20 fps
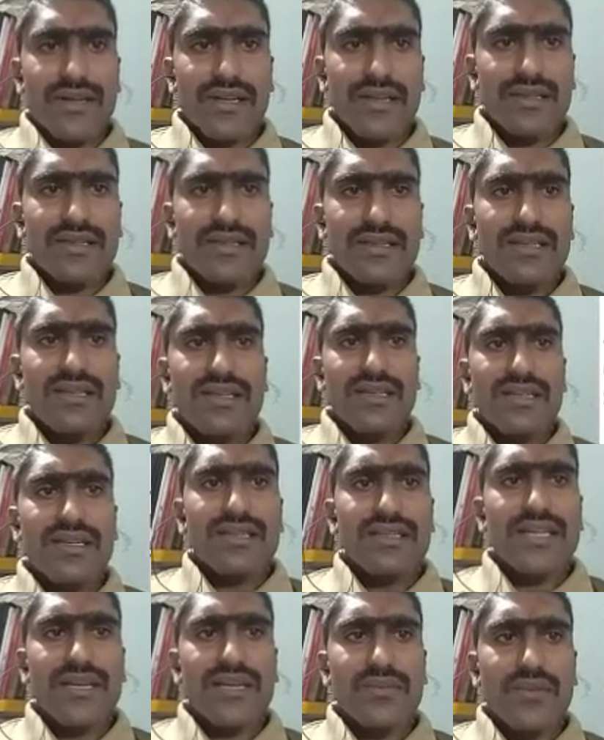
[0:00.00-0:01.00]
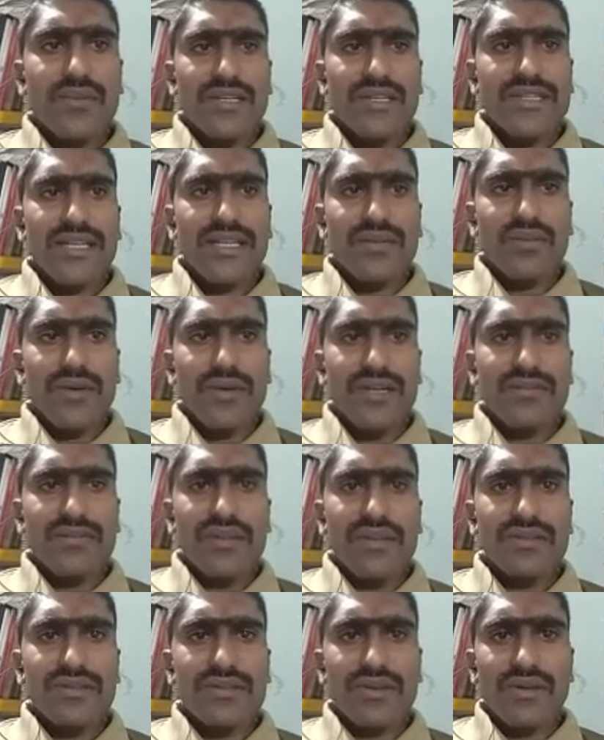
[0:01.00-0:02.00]
are the checkpoint? Checkpoint
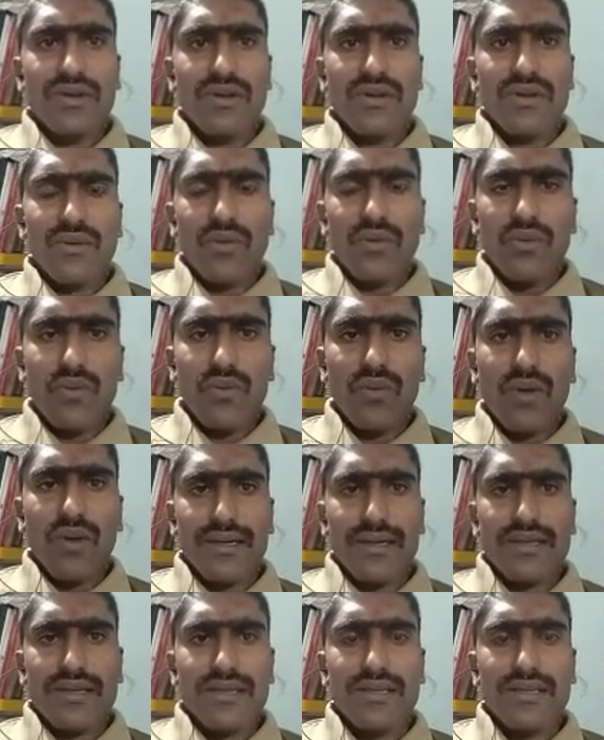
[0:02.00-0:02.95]
means what?